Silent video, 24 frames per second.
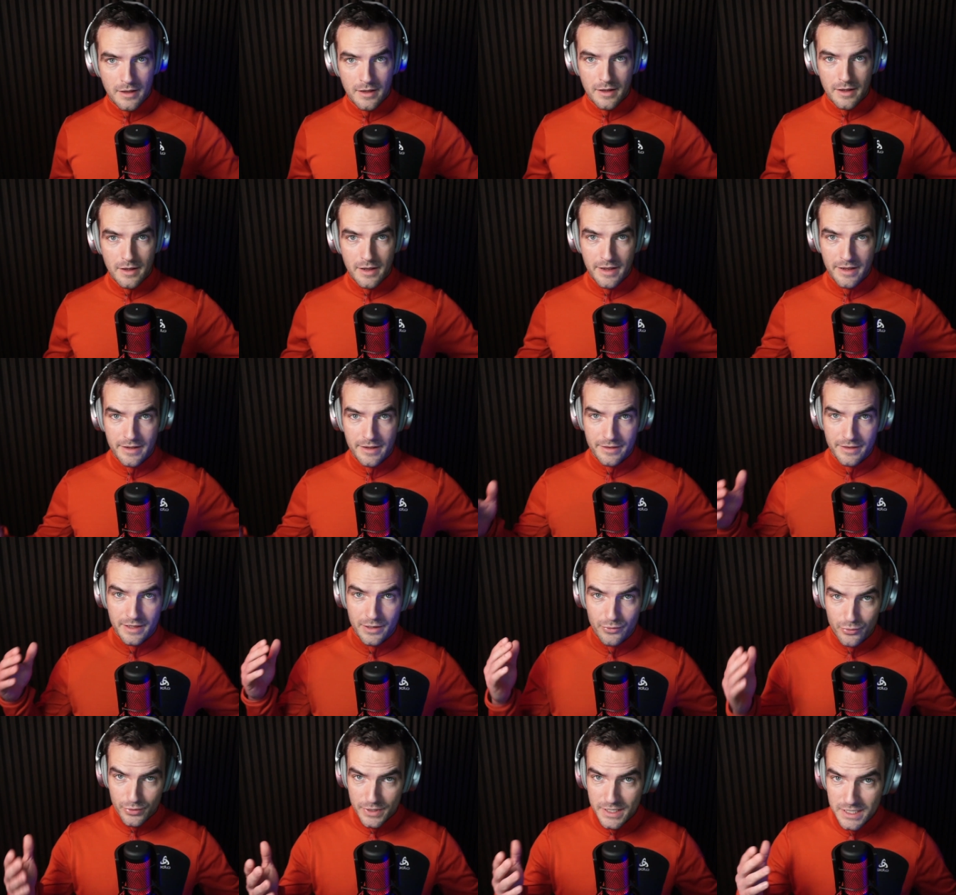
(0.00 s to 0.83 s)
And
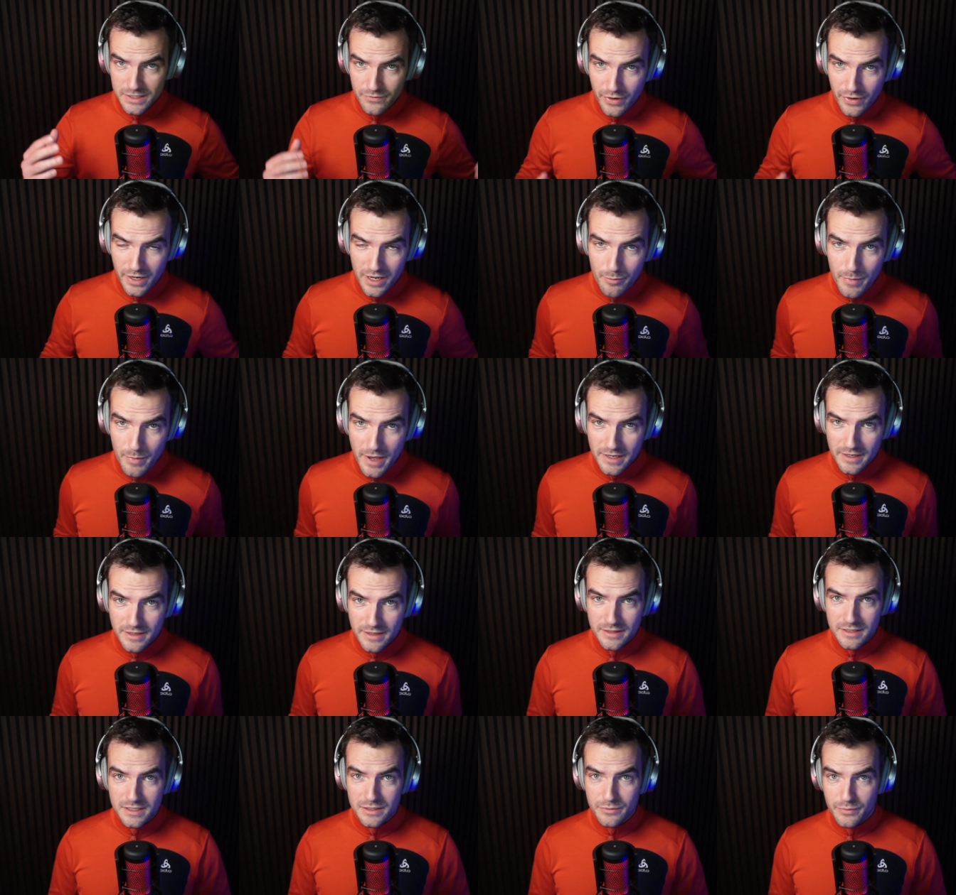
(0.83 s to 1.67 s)
the reason why I'm
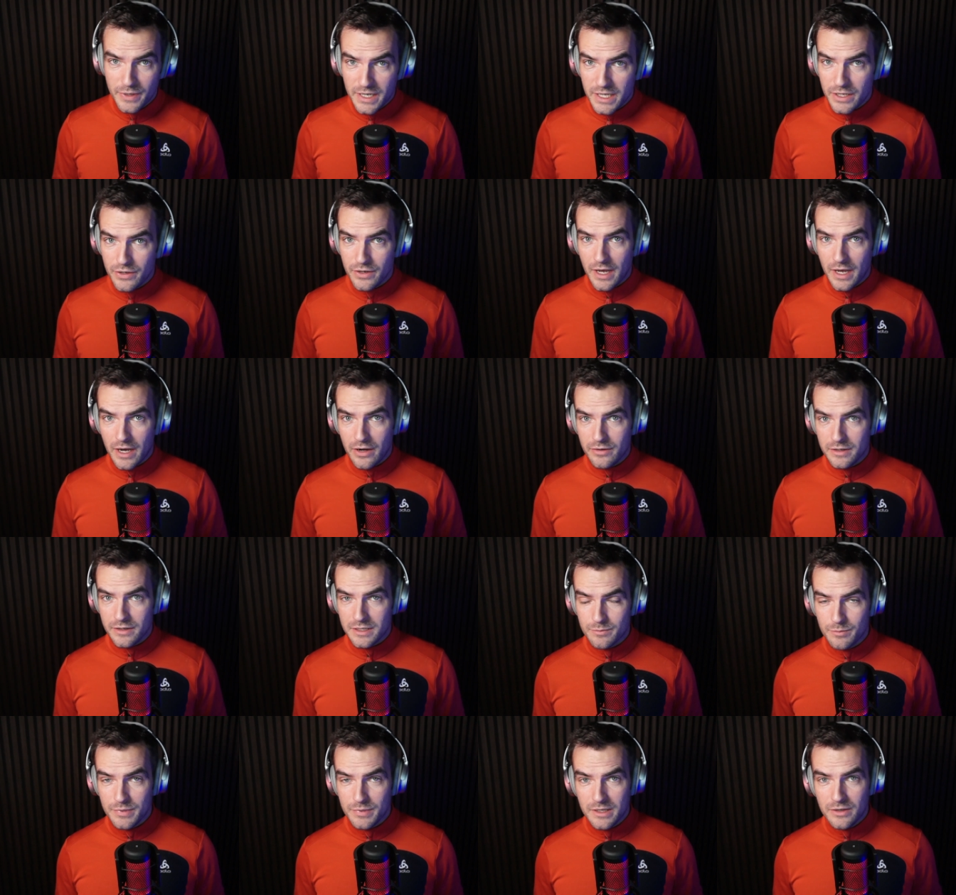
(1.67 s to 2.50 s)
making this video now
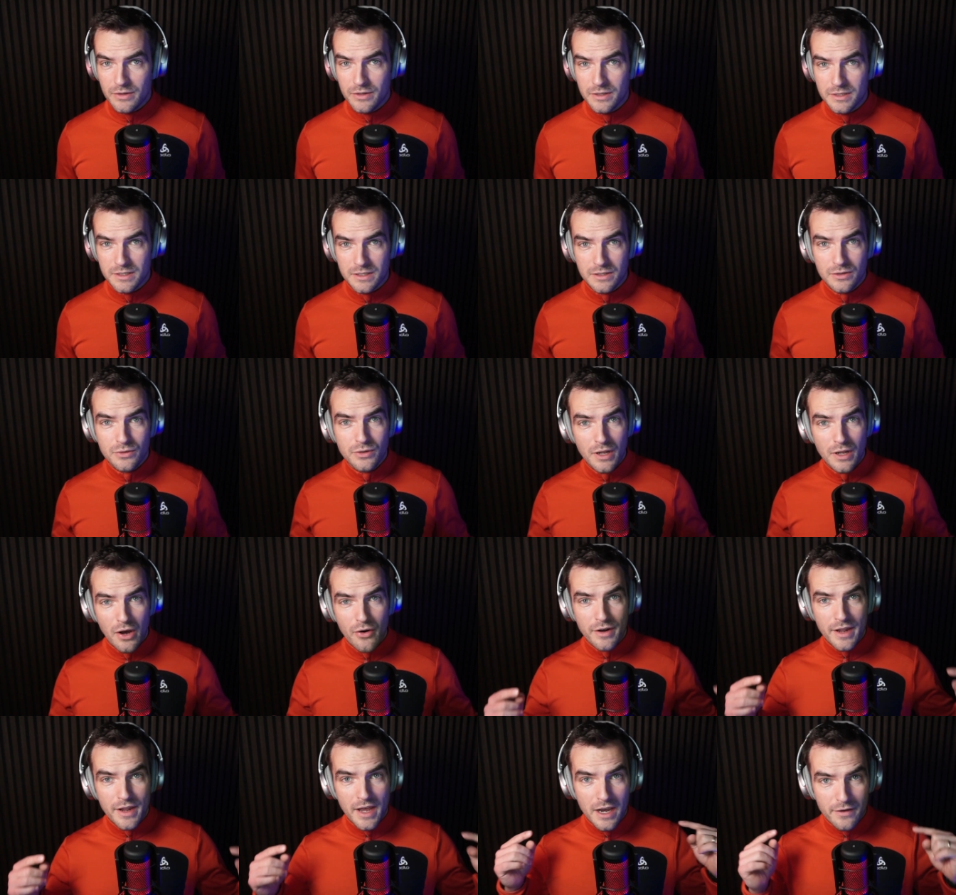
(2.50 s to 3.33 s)
is because you
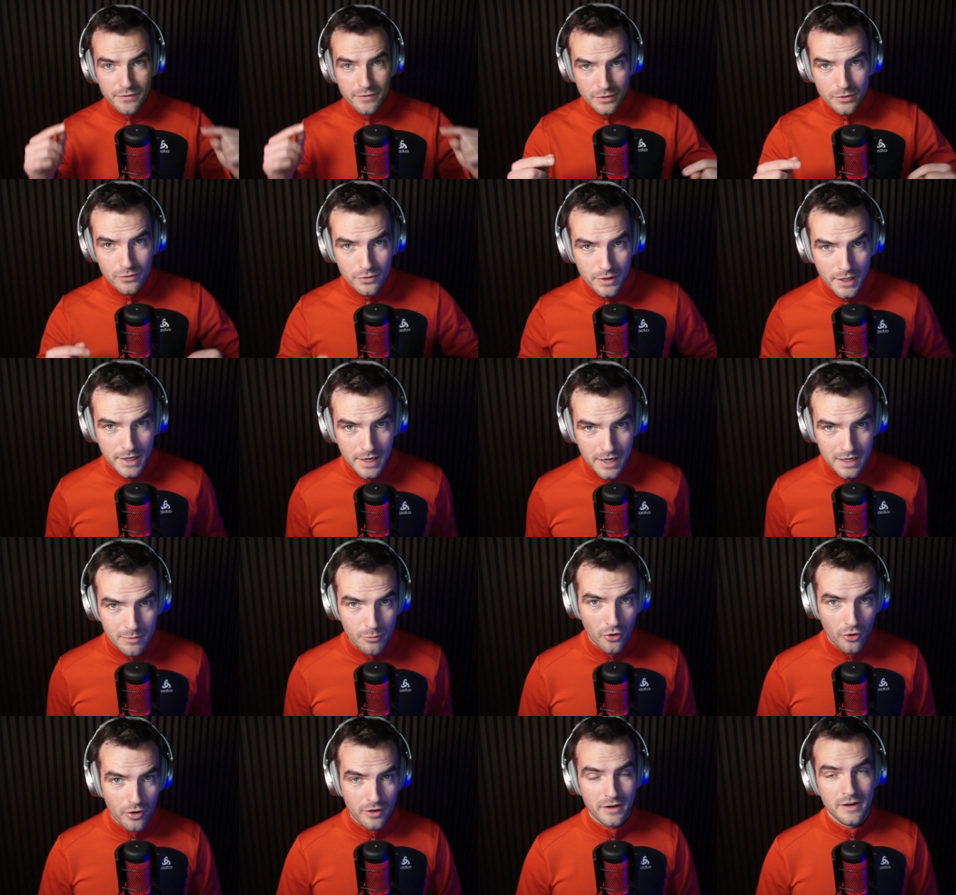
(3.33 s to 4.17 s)
don't have to do that
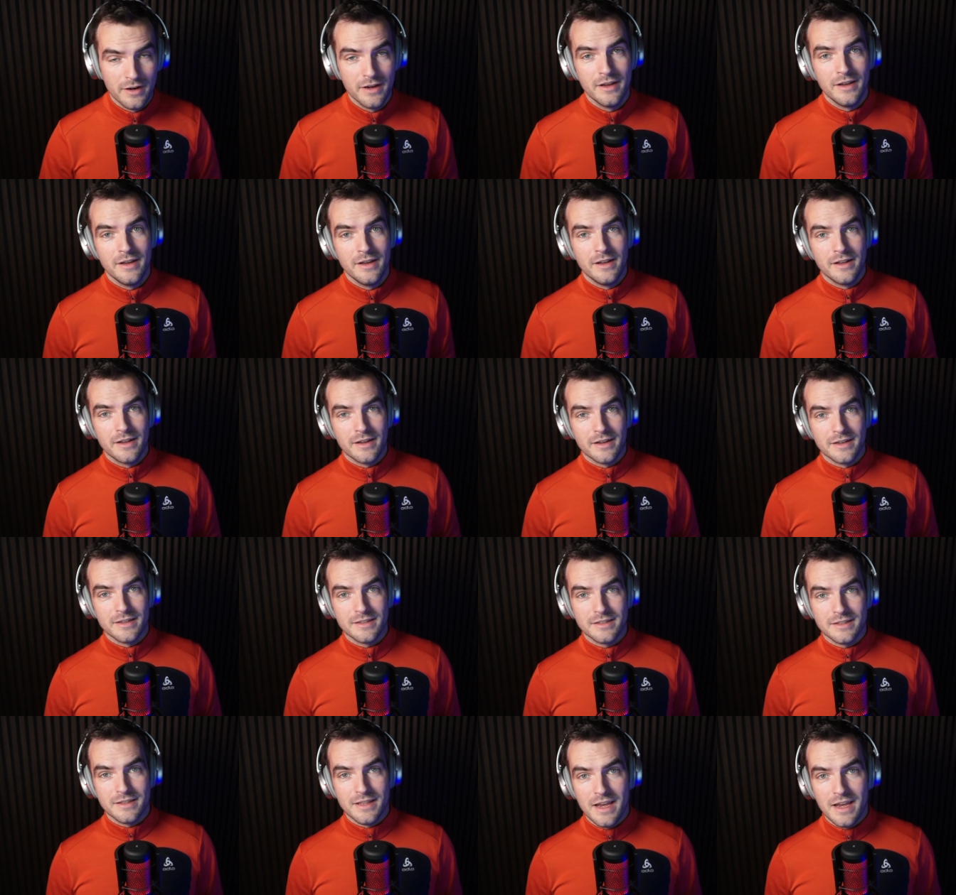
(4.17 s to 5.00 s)
anymore.
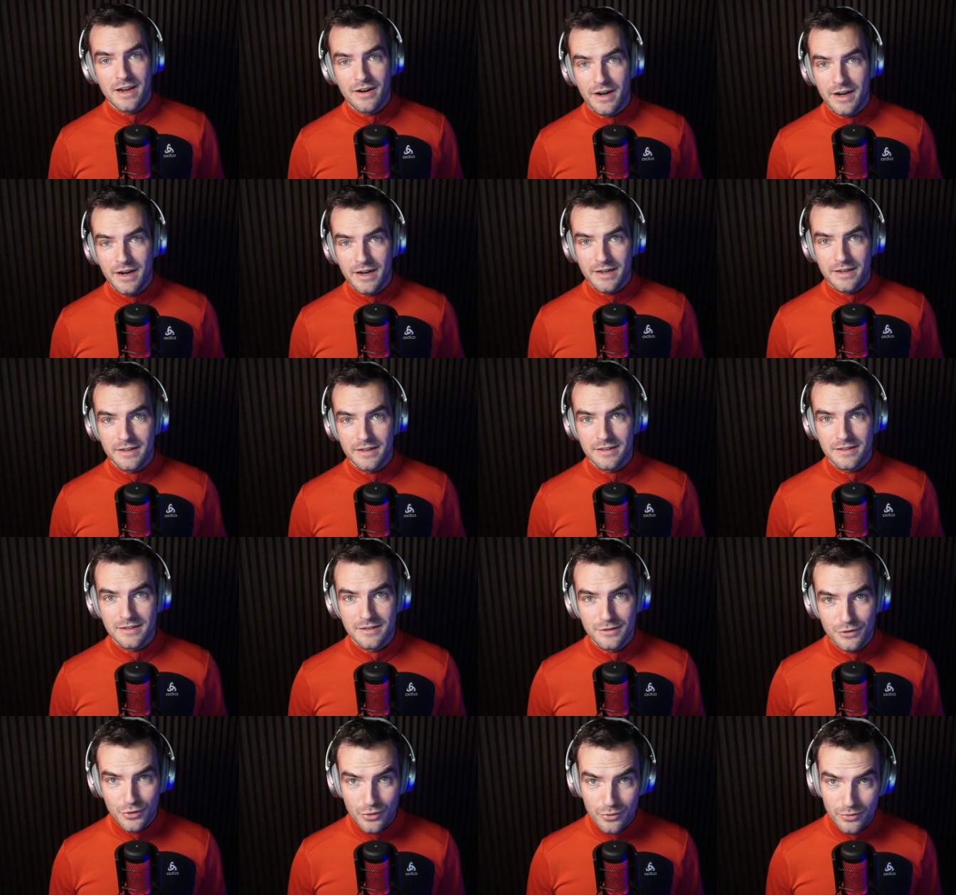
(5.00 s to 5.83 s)
Because there are
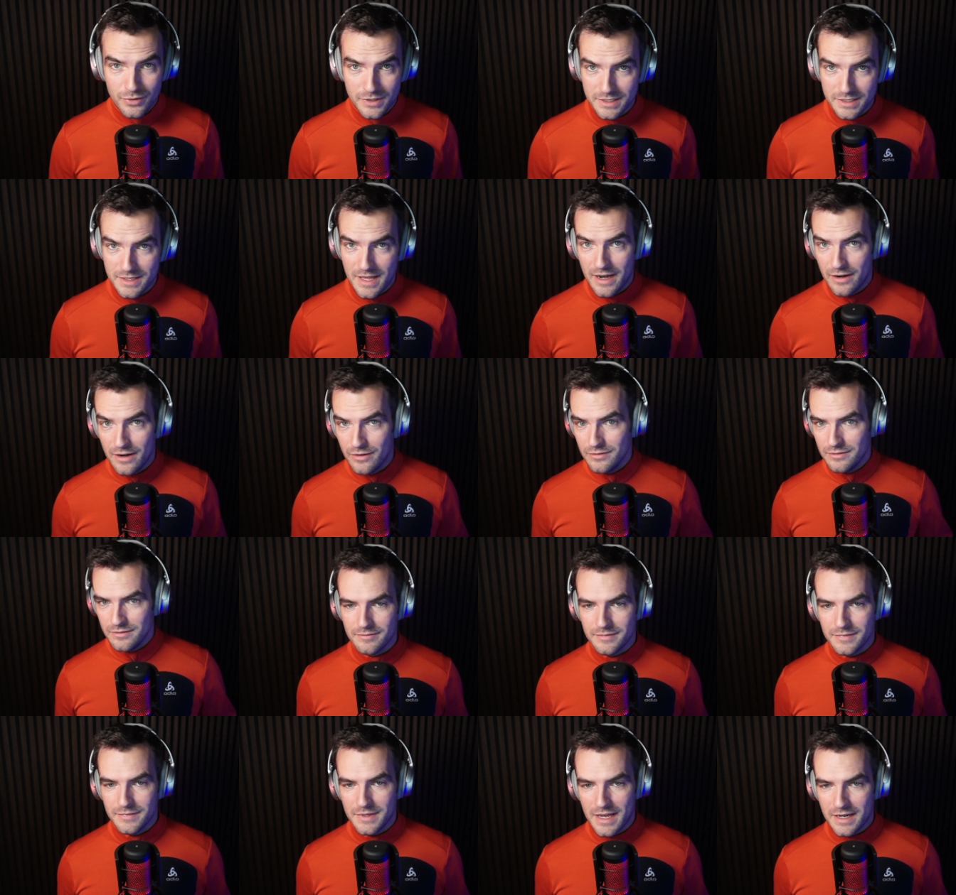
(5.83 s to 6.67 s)
tools now
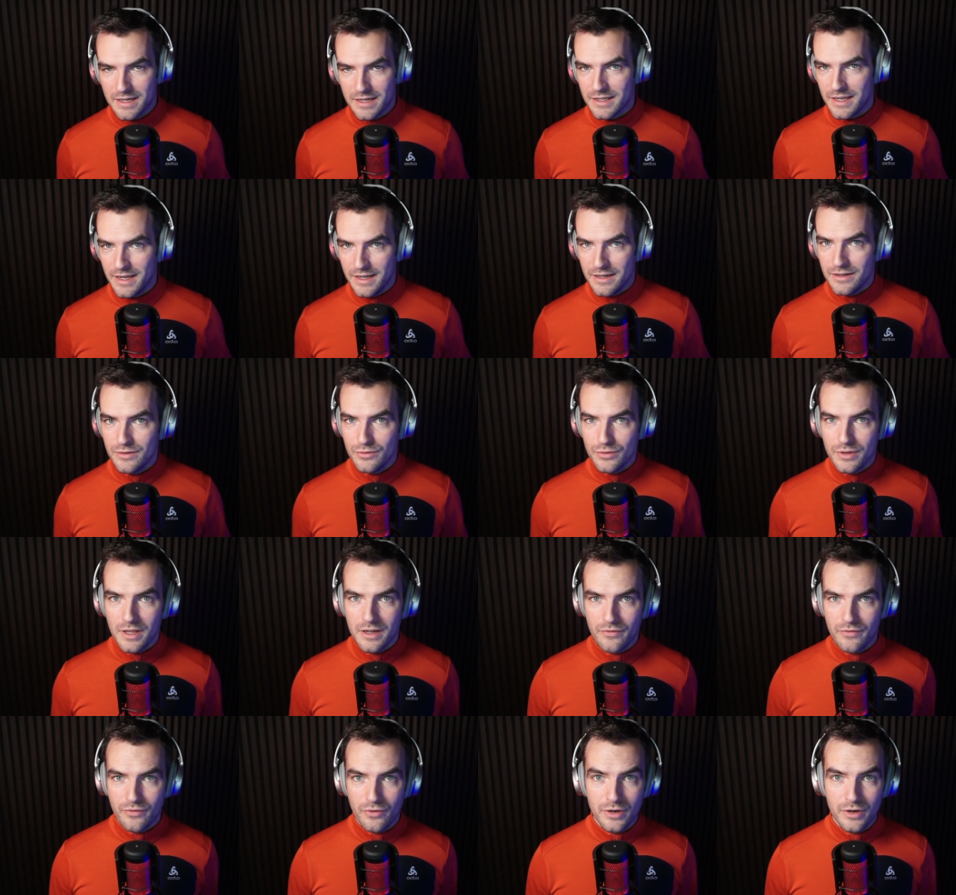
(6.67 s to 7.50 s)
that can do that for